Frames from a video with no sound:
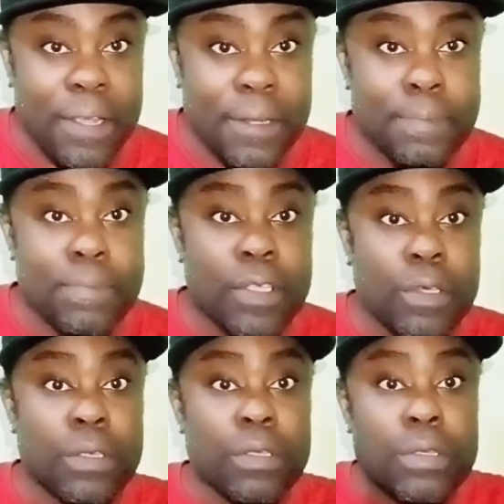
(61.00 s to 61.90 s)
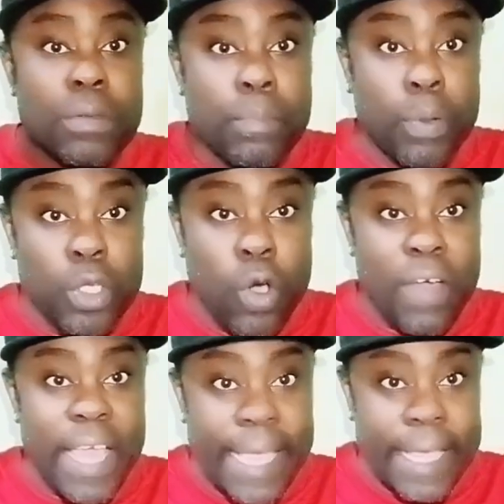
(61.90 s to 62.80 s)
barrel, put it
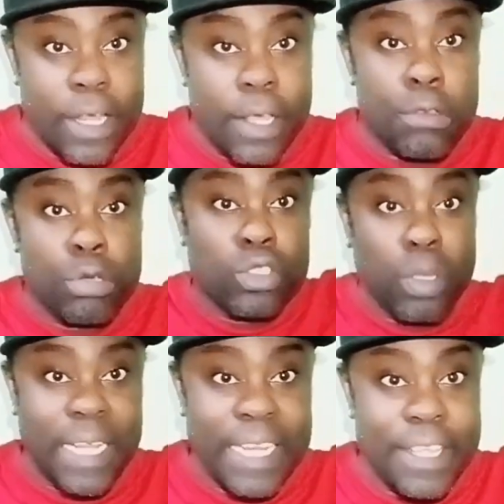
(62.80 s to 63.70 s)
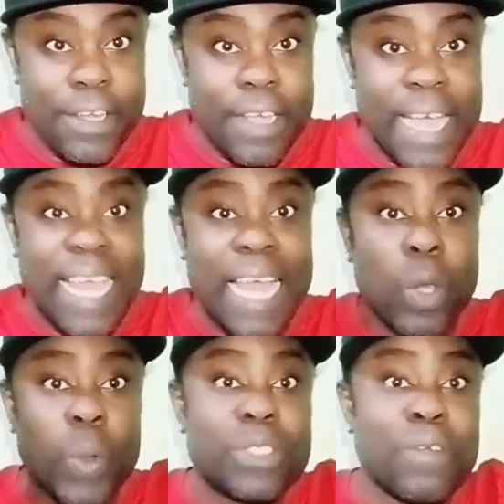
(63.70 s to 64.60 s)
over his head, throw it up in the air
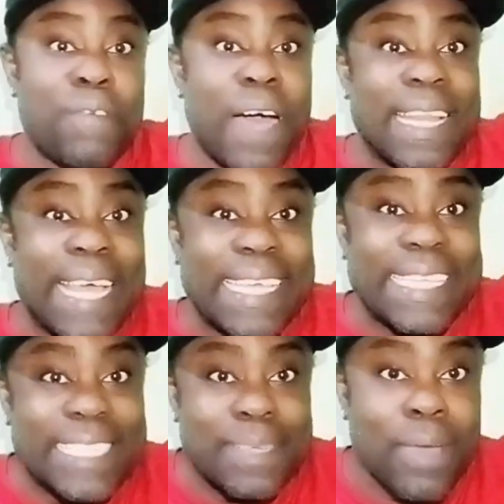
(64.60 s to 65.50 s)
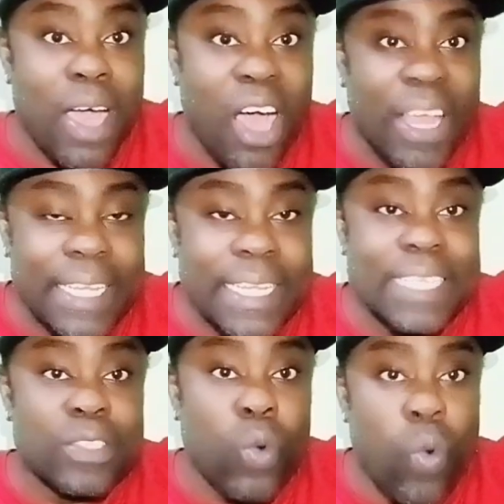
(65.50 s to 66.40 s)
and allow it to fall and hit him
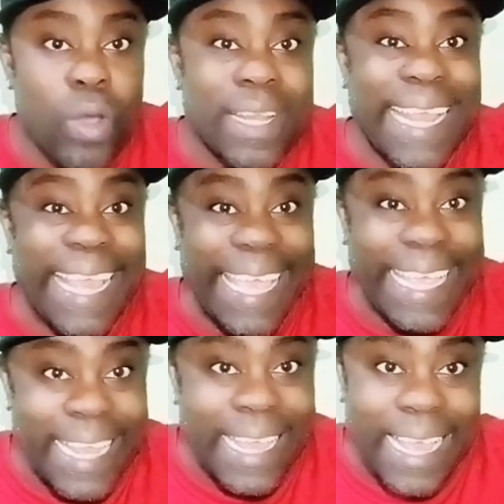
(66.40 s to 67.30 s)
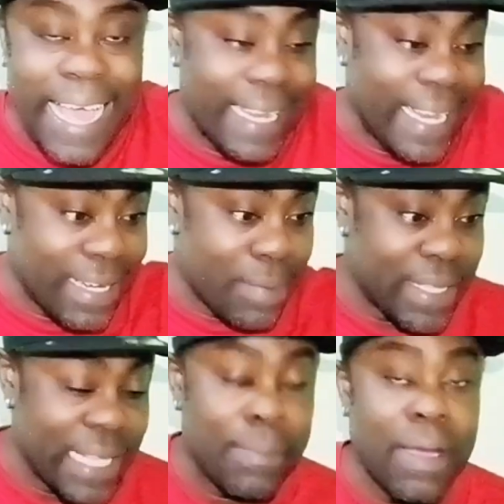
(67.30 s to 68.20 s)
on his own head. And then the
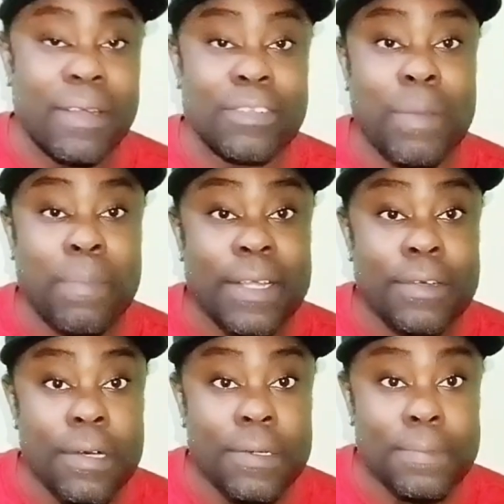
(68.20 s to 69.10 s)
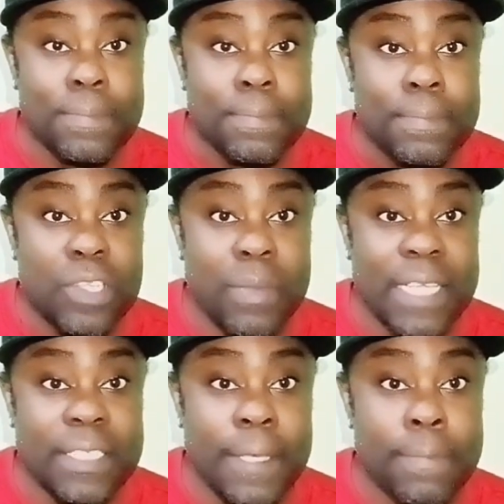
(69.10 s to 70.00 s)
metal barrel drop on the ground. See
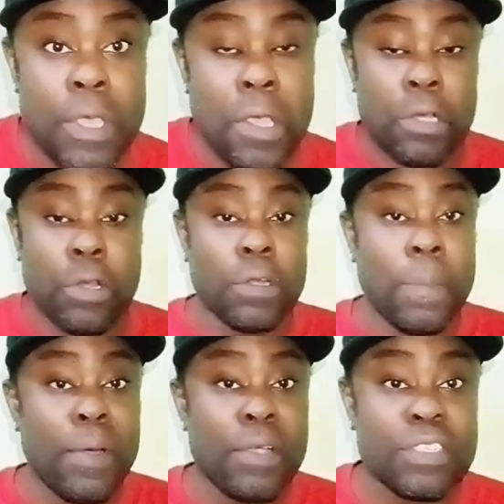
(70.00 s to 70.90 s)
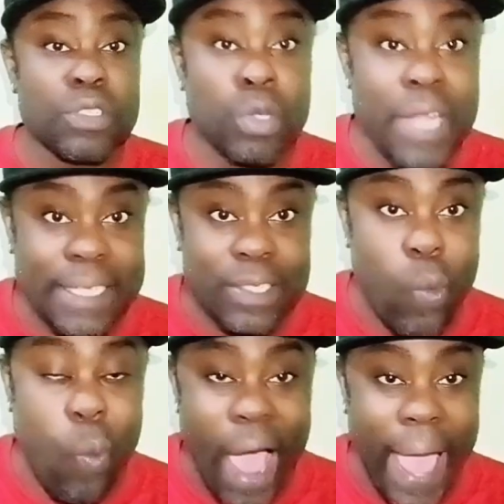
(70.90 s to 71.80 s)
what I say? Now the person do that
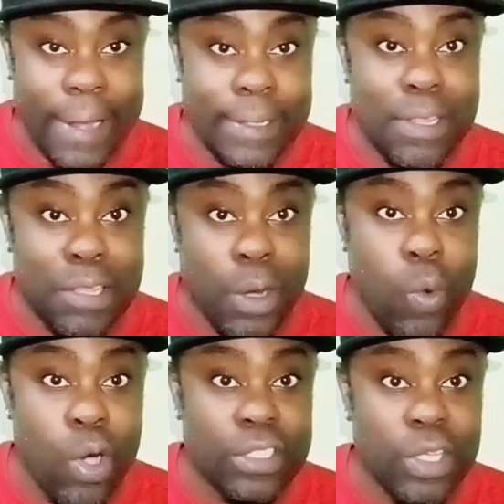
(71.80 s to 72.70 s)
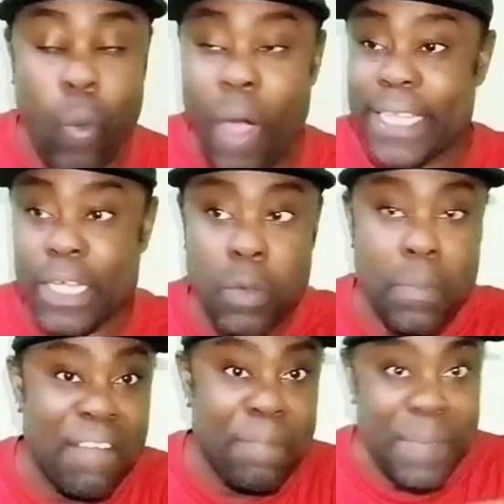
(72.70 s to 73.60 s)
while there was quite a
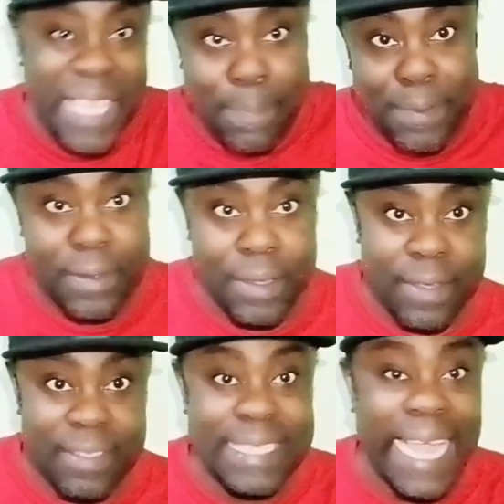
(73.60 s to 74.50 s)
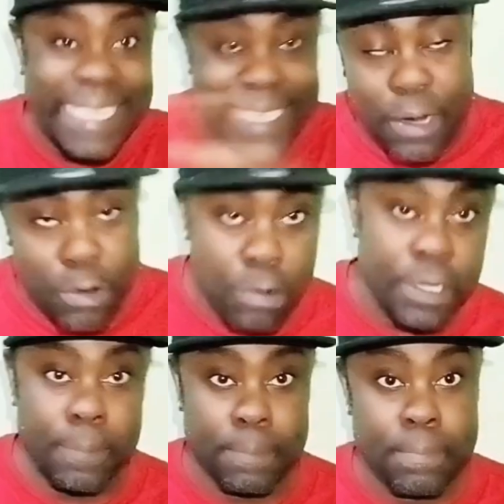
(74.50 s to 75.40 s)
number of people standing
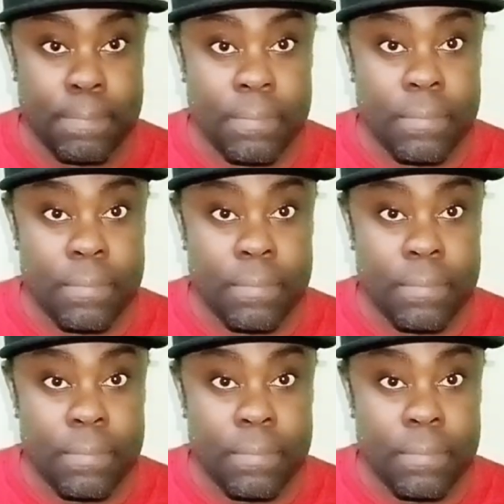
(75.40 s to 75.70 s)
around him.